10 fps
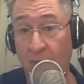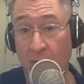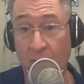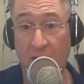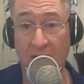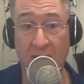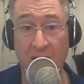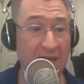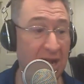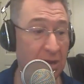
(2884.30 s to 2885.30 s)
what it
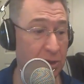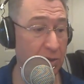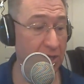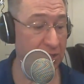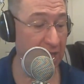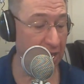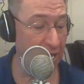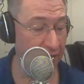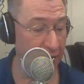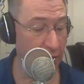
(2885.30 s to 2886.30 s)
comes down to. He's got
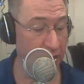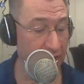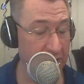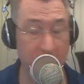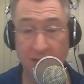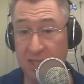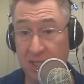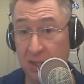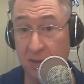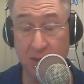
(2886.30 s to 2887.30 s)
enough years vested,
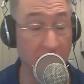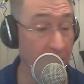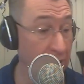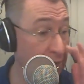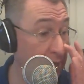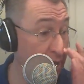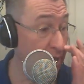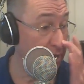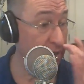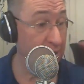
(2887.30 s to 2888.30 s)
6 years in the league,
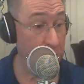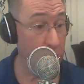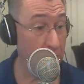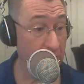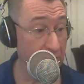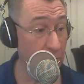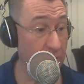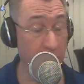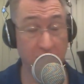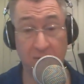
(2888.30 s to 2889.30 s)
that they treated him
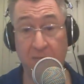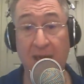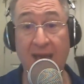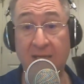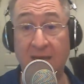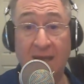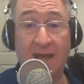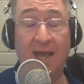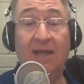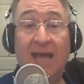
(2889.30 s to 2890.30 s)
with respect.
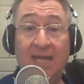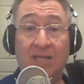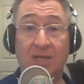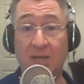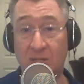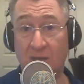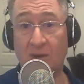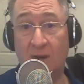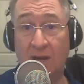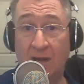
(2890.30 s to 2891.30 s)
And that's
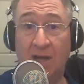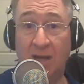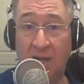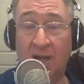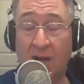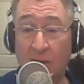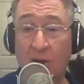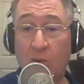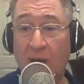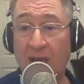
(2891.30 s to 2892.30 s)
considered a
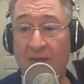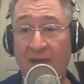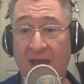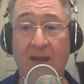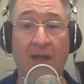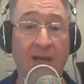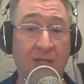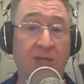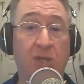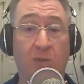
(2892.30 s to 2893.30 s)
good way of handling a
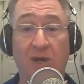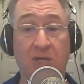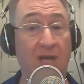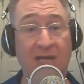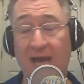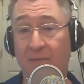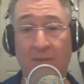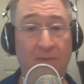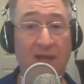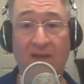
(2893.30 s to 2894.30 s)
situation like that.
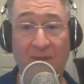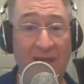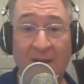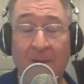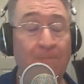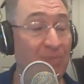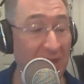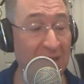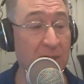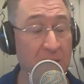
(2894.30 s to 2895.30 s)
But believe me,
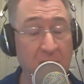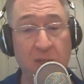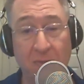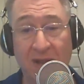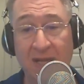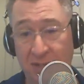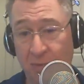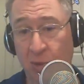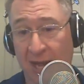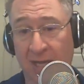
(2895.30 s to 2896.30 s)
it's addition by
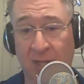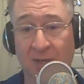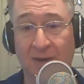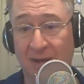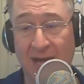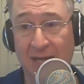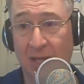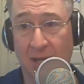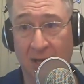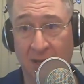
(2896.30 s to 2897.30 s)
subtraction. That's
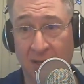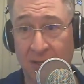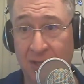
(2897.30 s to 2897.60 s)
all it is.